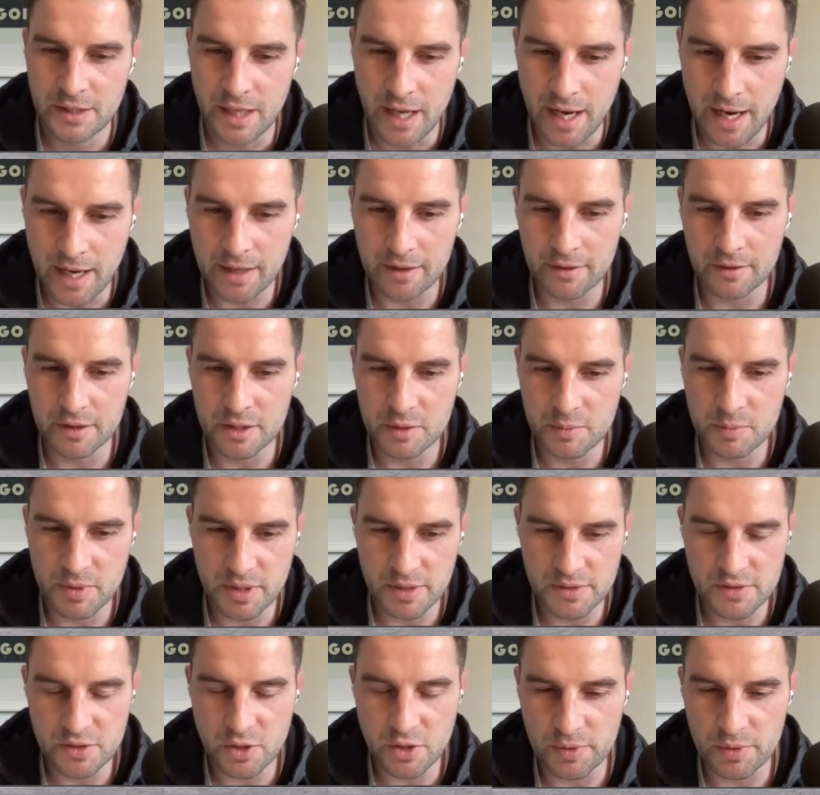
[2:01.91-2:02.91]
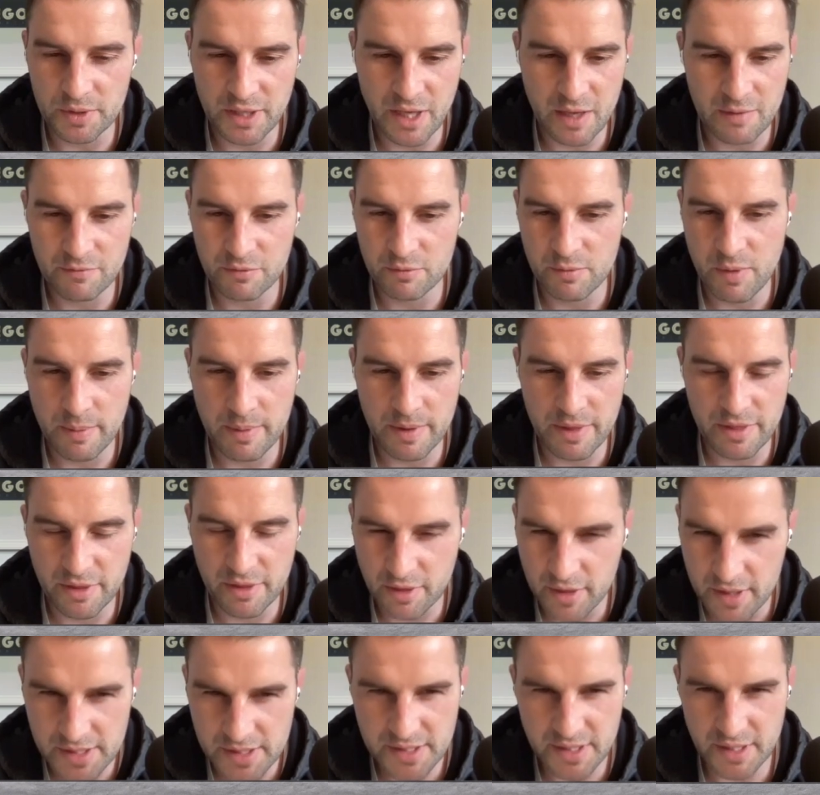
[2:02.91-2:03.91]
Ireland have been on of the game for maybe
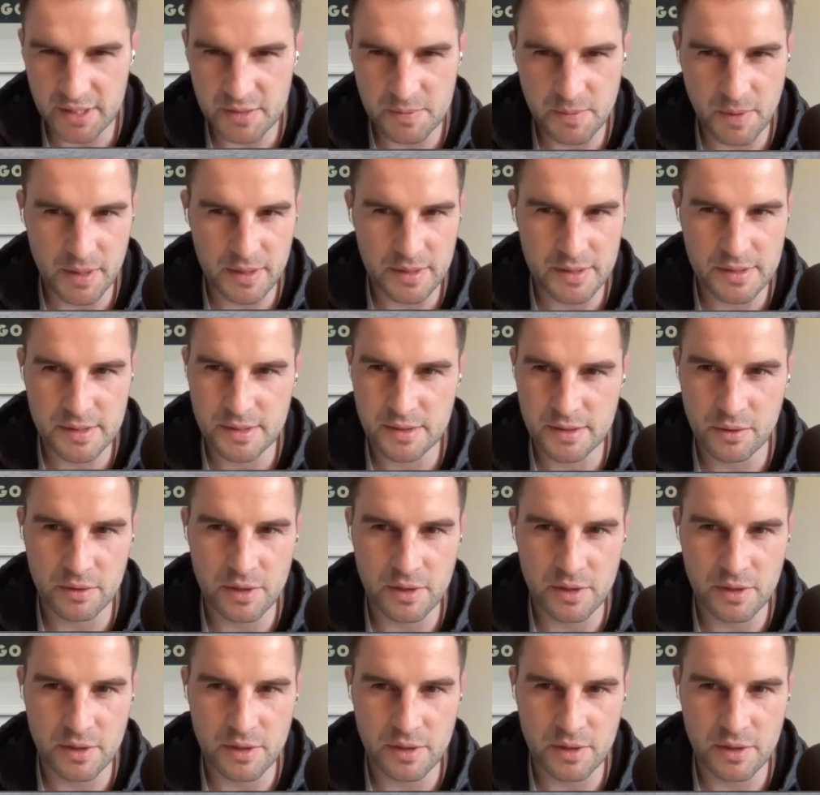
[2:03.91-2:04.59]
36 months,